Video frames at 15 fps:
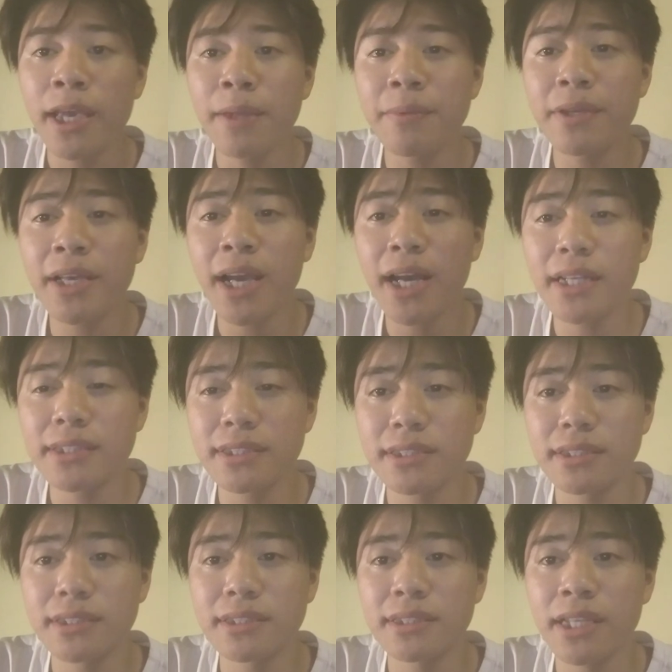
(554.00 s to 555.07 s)
If the cat's
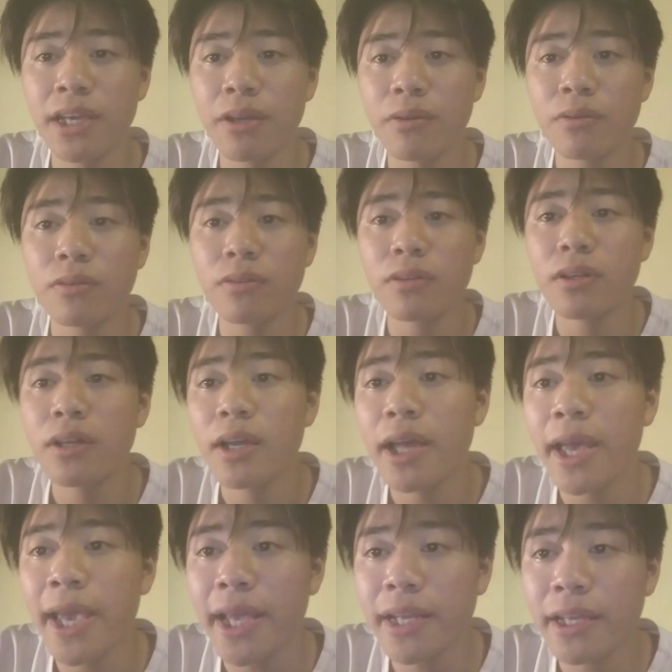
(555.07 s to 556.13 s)
tail
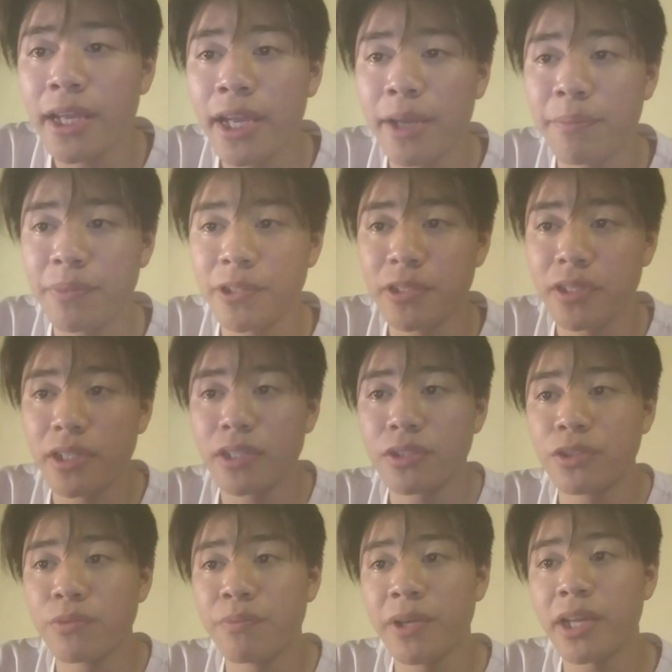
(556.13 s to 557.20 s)
had happened
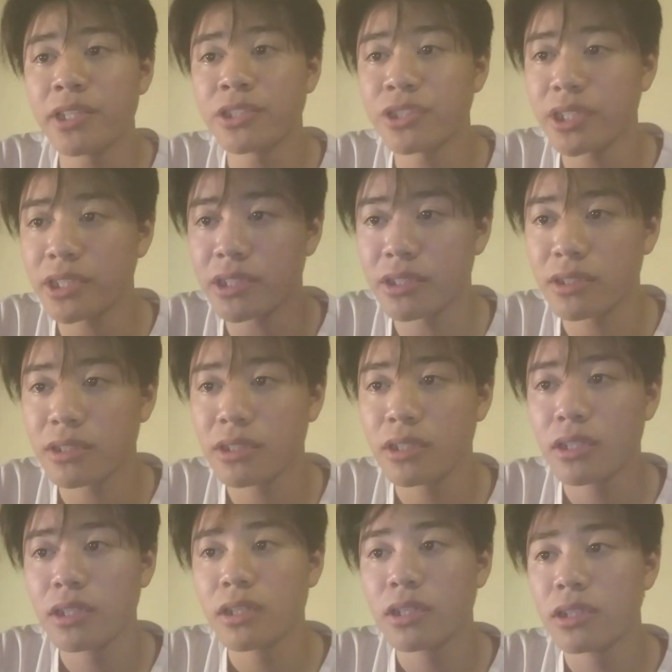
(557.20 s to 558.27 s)
to be attracted,
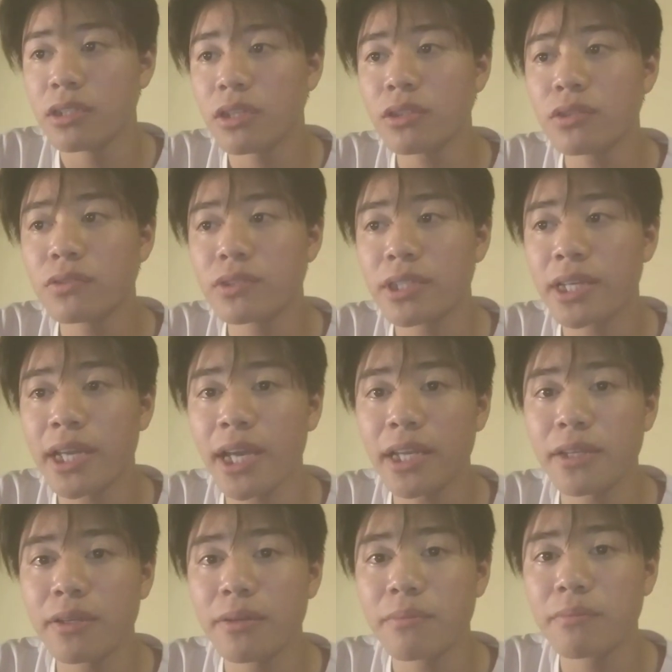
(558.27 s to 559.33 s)
not to the
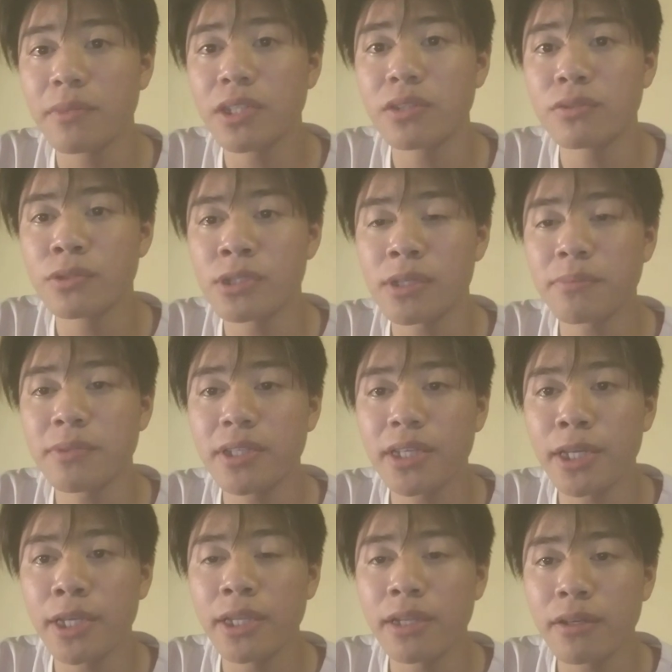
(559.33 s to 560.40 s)
cat, but to
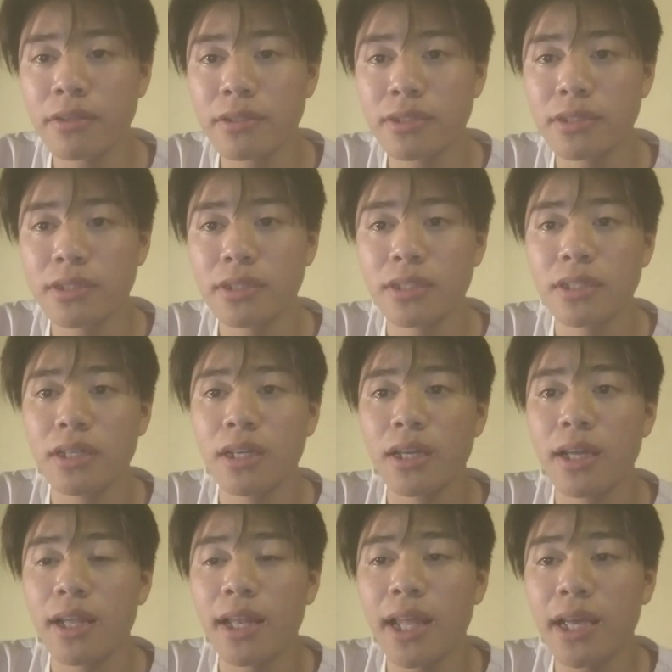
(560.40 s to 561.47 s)
something inert,
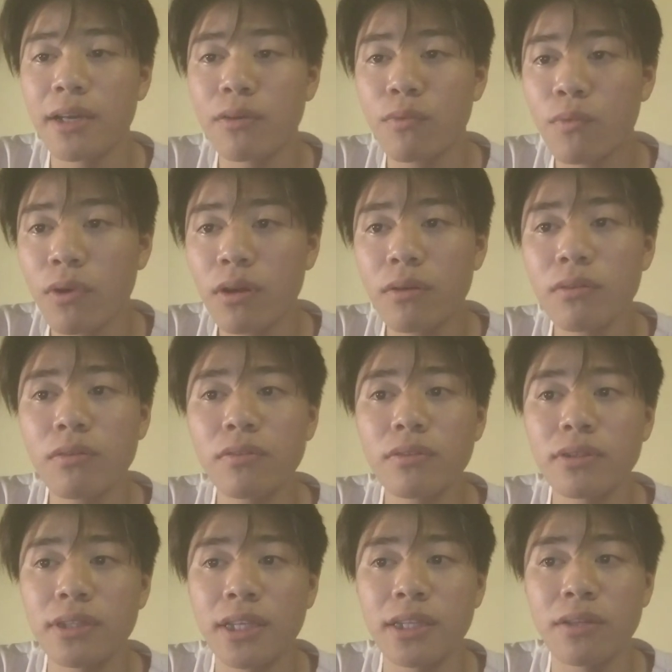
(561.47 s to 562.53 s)
like a wall,
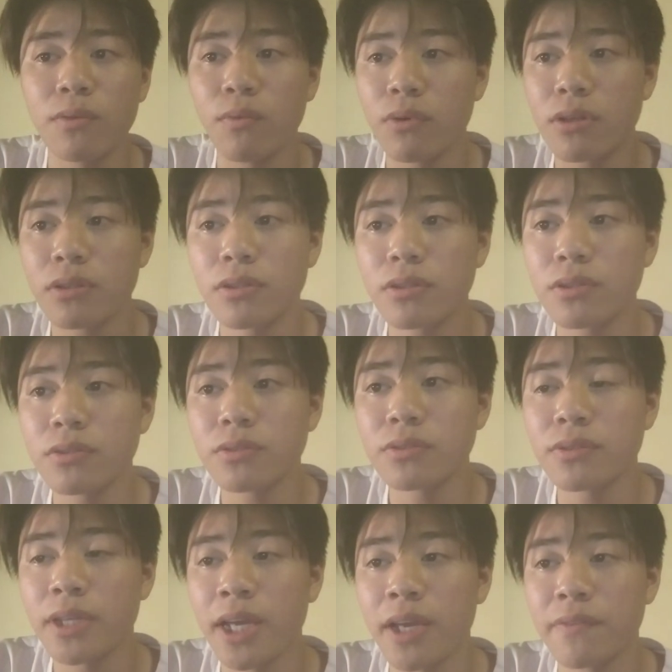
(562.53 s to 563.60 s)
then the wall could
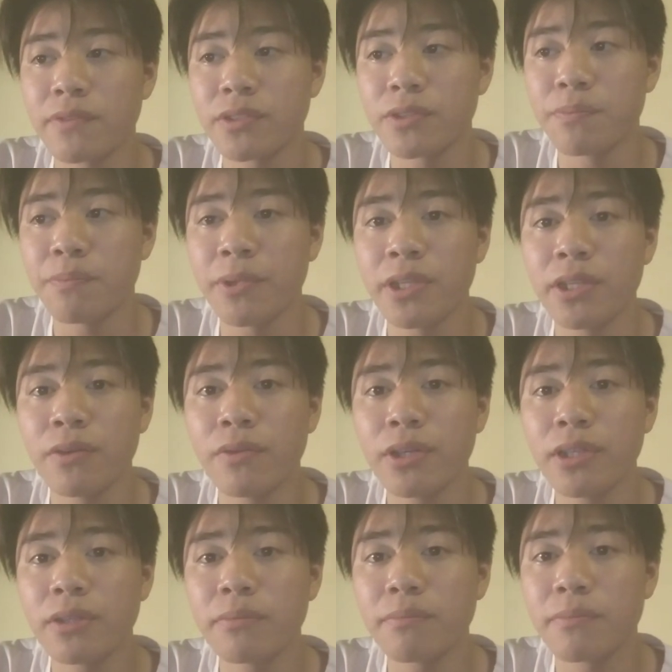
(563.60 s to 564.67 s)
have to be
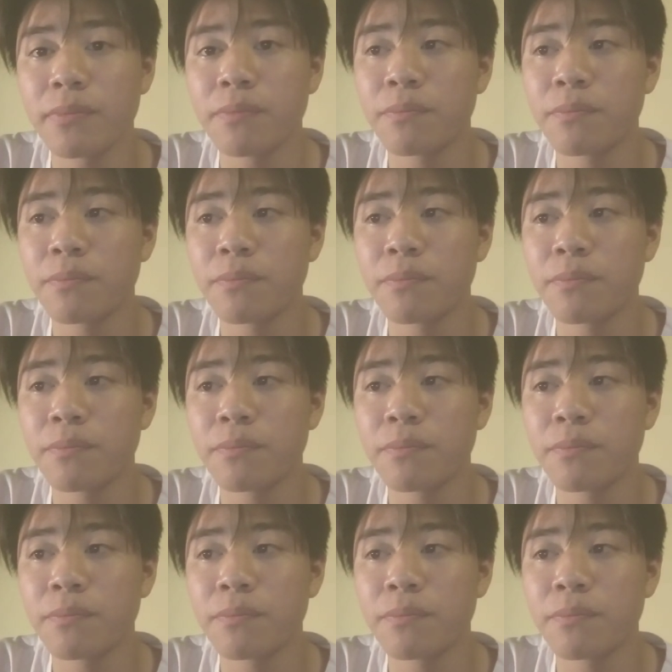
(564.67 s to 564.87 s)
doing